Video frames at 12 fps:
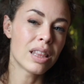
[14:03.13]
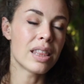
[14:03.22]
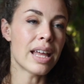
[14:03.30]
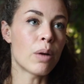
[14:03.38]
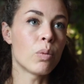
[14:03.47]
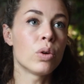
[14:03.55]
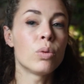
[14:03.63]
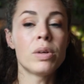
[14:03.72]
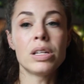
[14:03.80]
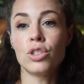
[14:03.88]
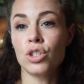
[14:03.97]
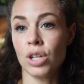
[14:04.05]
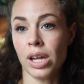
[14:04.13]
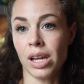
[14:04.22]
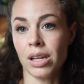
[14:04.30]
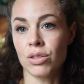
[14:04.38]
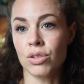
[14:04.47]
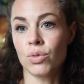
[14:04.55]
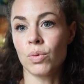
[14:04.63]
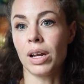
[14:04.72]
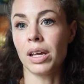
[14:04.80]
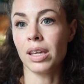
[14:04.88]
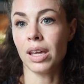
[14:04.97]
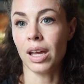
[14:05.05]
That will be changed when
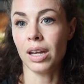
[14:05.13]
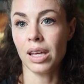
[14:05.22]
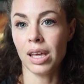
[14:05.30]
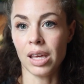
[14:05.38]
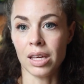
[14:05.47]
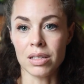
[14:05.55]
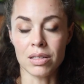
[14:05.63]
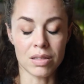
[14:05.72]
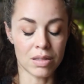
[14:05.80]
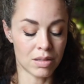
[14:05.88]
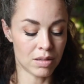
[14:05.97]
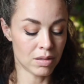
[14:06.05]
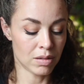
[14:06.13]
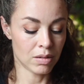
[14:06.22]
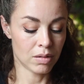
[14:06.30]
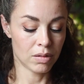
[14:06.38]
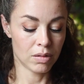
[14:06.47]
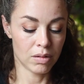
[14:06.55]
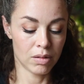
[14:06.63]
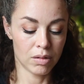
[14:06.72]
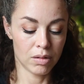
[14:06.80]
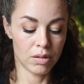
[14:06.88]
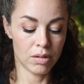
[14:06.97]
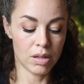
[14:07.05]
I get his
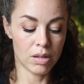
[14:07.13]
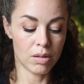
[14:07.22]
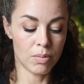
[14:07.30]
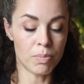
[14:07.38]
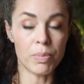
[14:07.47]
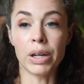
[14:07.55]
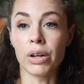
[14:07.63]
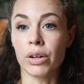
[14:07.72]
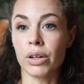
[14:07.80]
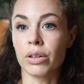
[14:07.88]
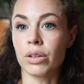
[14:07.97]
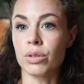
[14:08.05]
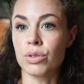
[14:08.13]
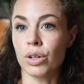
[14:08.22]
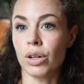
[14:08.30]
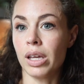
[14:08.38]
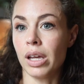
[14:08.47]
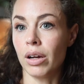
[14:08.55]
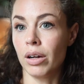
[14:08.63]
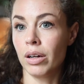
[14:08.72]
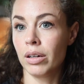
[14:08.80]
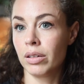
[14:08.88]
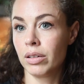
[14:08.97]
bigger enclosure here.